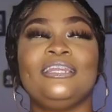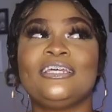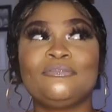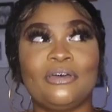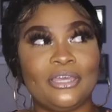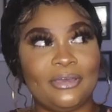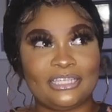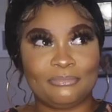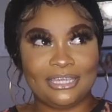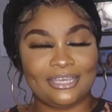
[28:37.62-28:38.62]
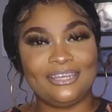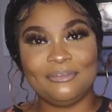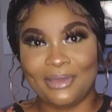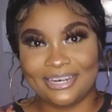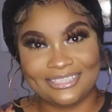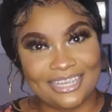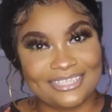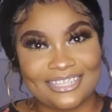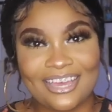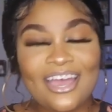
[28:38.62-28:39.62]
That's why your ass be giving me
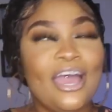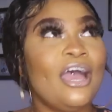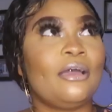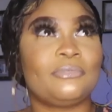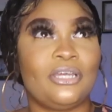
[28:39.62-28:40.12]
money. I'm